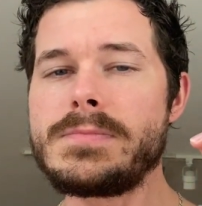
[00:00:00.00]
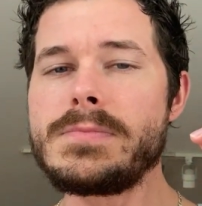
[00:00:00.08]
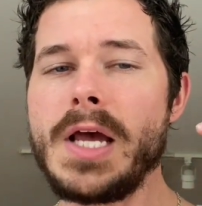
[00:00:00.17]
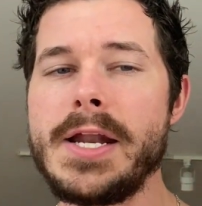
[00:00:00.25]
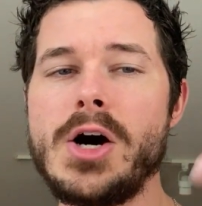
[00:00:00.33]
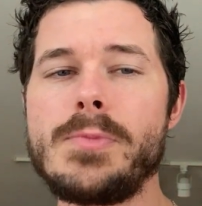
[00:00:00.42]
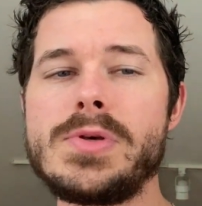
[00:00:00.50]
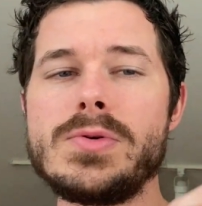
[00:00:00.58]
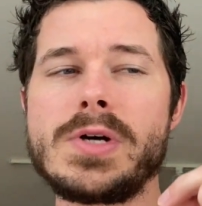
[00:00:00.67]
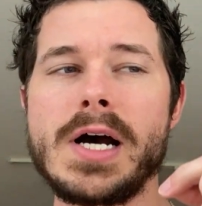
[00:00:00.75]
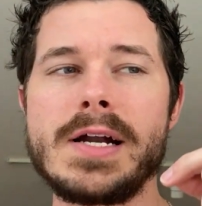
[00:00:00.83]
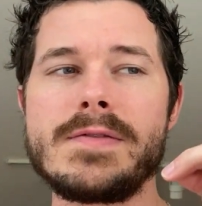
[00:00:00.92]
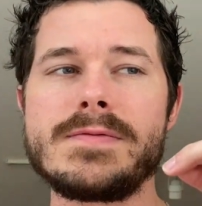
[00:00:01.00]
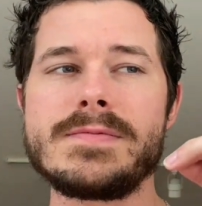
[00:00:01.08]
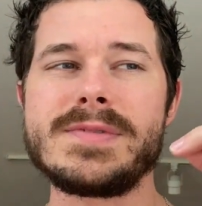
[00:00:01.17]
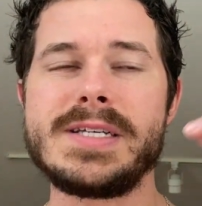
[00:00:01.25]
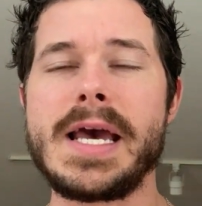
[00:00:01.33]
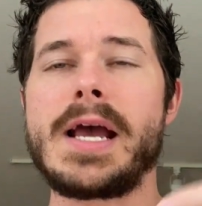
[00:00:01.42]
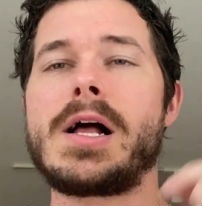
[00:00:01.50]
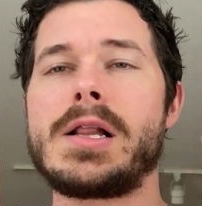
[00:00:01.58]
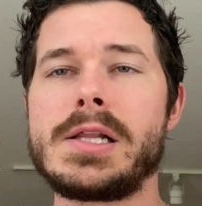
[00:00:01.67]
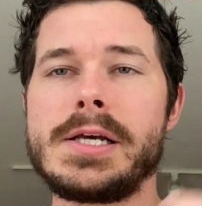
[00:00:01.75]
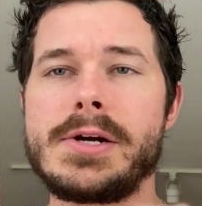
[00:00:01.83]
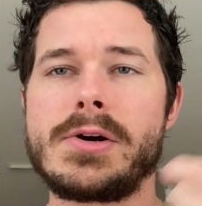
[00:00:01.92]
and help you kind of get
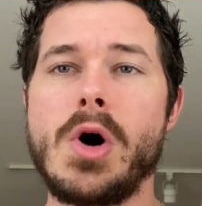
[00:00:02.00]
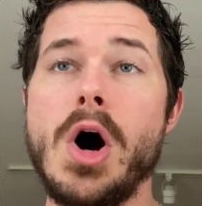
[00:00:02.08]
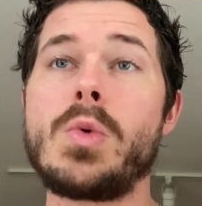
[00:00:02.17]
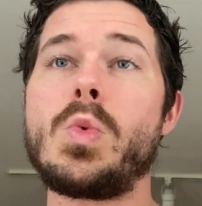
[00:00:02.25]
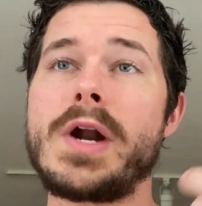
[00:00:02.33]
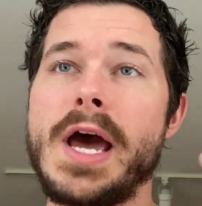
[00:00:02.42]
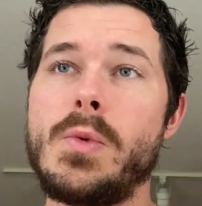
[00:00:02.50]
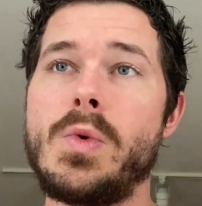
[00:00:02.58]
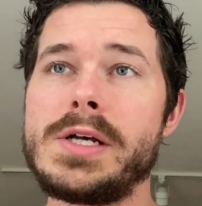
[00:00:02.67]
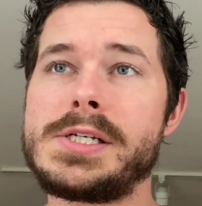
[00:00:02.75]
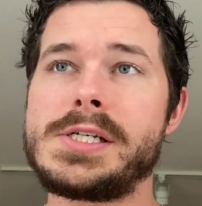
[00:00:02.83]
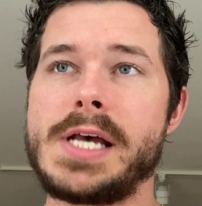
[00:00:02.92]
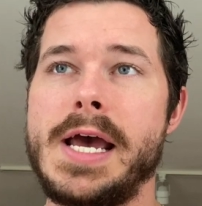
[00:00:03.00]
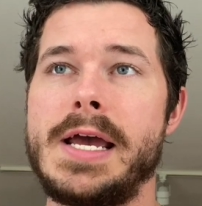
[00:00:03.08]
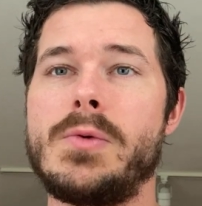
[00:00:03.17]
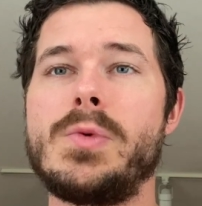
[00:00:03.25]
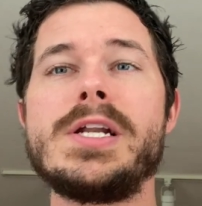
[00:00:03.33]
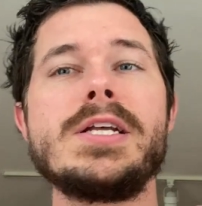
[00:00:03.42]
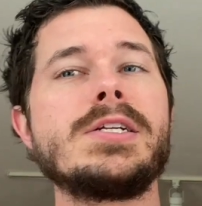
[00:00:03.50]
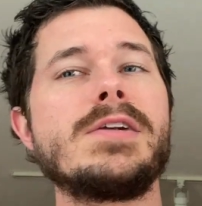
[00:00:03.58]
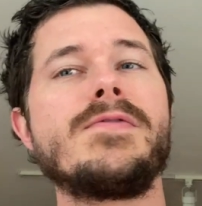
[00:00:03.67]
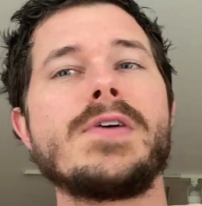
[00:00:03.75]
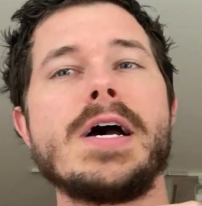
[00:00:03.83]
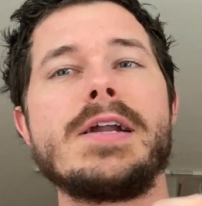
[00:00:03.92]
clear on what I was saying, we need to
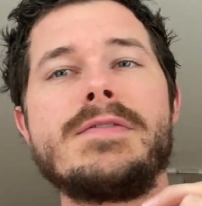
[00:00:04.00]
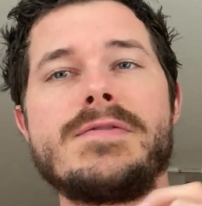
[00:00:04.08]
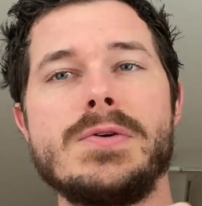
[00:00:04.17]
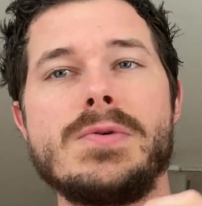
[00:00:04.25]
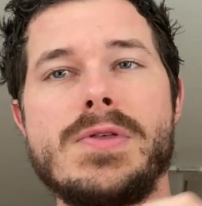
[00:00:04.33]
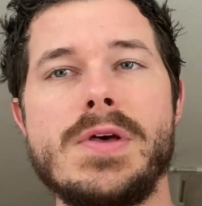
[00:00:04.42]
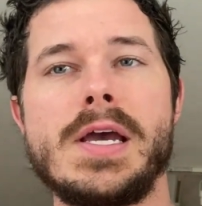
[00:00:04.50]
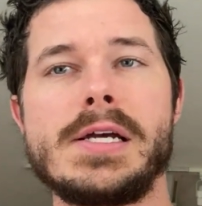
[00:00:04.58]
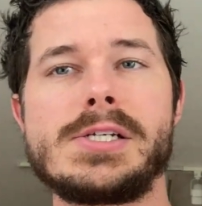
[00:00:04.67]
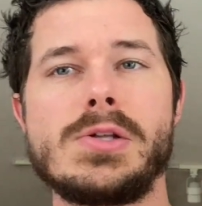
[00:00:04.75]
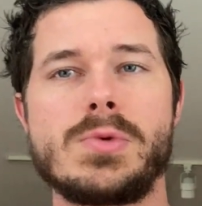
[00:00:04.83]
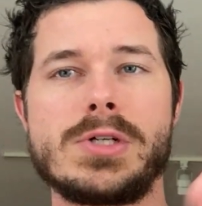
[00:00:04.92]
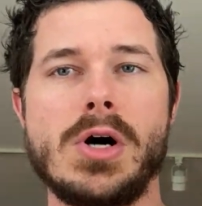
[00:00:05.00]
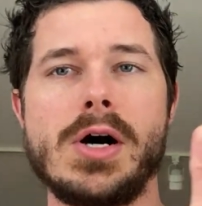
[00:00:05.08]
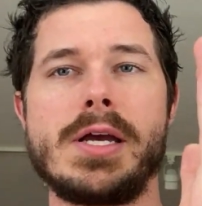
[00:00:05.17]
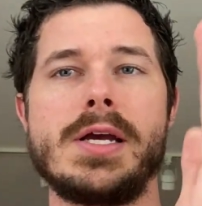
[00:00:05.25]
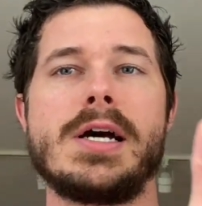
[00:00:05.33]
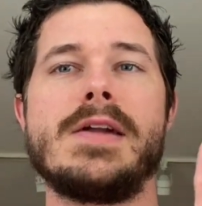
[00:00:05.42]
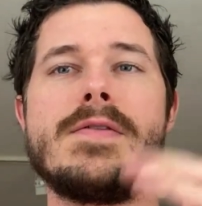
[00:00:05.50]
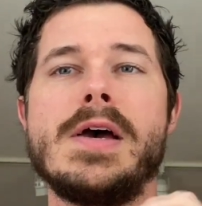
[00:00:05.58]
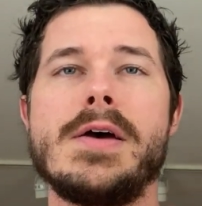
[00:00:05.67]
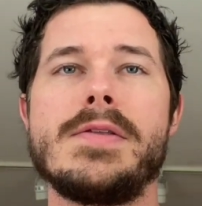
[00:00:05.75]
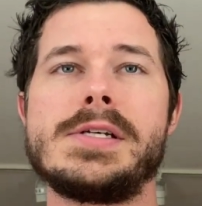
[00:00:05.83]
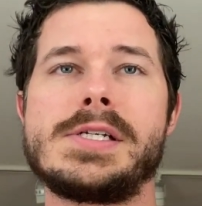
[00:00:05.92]
define a few things so that we're talking kind of
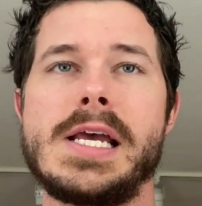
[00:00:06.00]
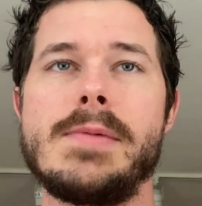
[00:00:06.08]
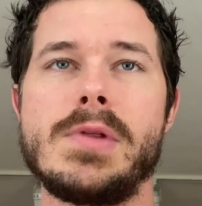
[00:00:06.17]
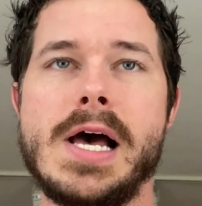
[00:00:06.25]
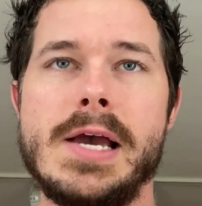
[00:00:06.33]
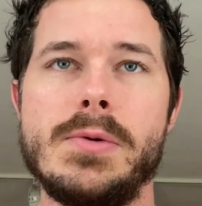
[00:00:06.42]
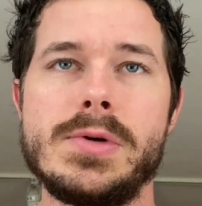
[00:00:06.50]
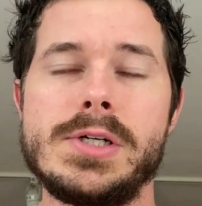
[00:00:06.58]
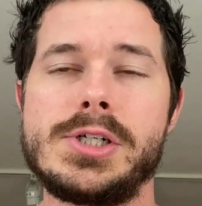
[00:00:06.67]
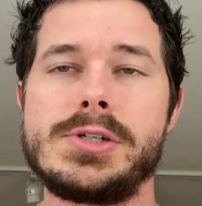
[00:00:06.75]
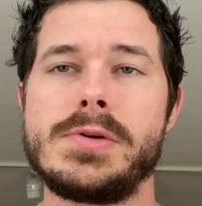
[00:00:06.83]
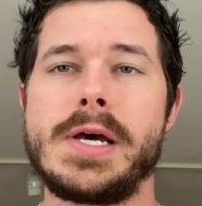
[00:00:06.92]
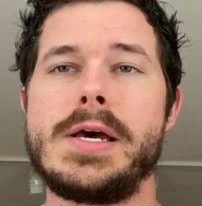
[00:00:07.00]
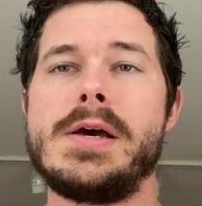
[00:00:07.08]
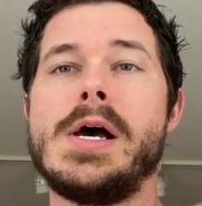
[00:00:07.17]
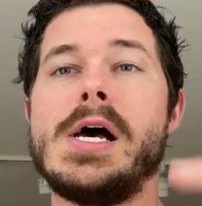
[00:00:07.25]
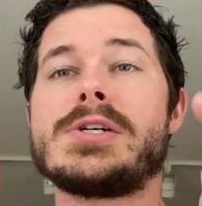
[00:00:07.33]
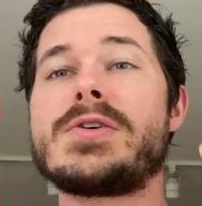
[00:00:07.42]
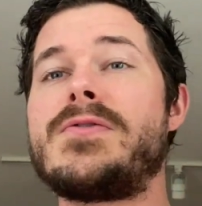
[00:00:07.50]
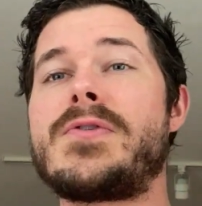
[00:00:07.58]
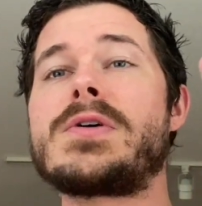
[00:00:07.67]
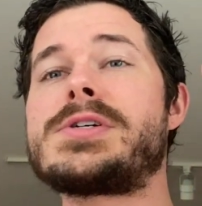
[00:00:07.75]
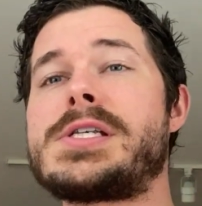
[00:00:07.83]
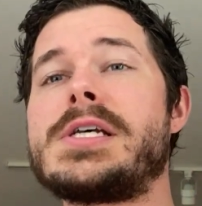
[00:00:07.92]
the same language, okay? So
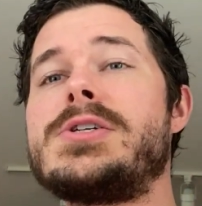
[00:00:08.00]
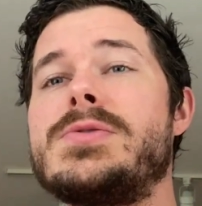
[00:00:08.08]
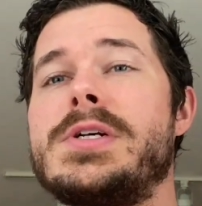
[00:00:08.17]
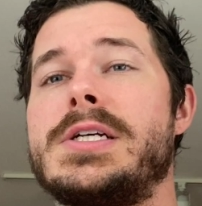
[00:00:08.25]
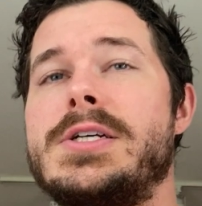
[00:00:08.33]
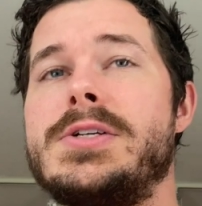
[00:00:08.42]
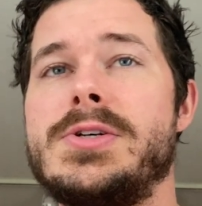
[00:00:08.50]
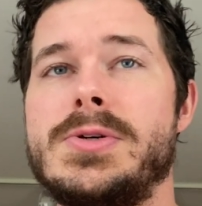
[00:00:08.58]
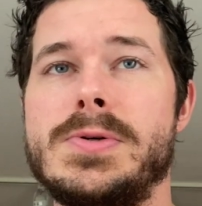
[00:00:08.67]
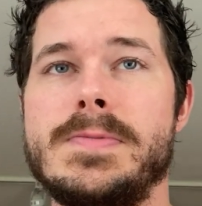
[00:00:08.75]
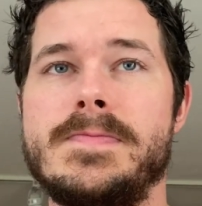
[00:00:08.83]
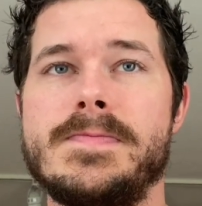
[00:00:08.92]
first thing you need to do